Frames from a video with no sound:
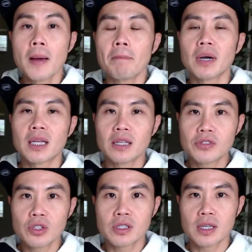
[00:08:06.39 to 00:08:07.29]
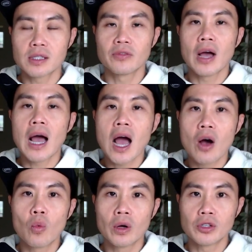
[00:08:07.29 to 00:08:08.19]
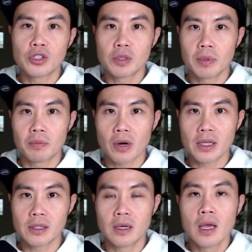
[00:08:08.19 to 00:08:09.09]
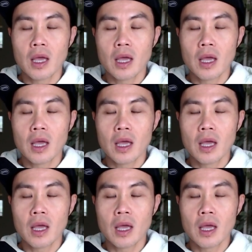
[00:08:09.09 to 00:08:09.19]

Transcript: but it gives you a sense of how well you should be pricing.